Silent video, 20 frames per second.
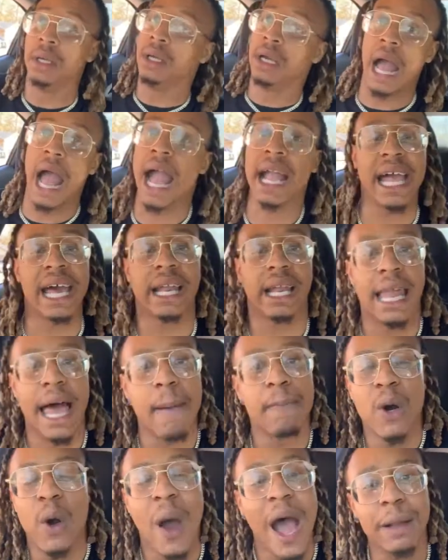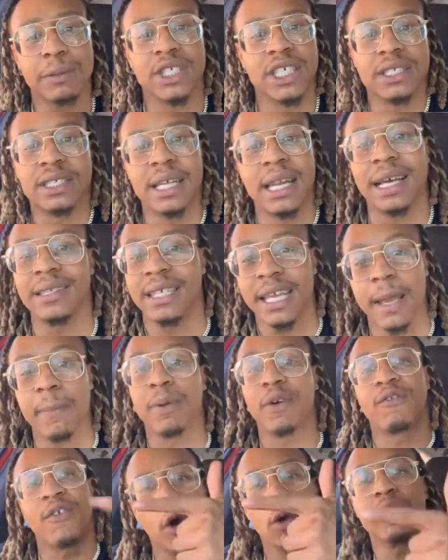I got a lot more options than I did
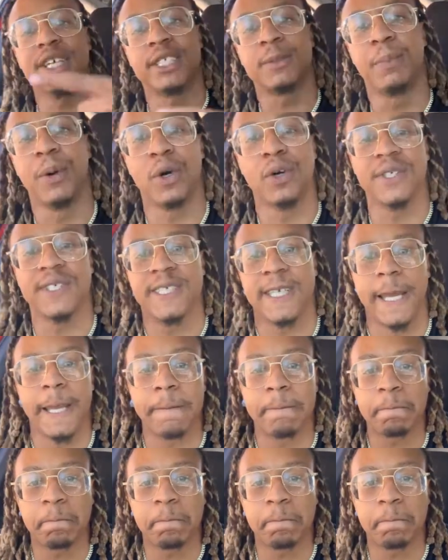before this bullshit.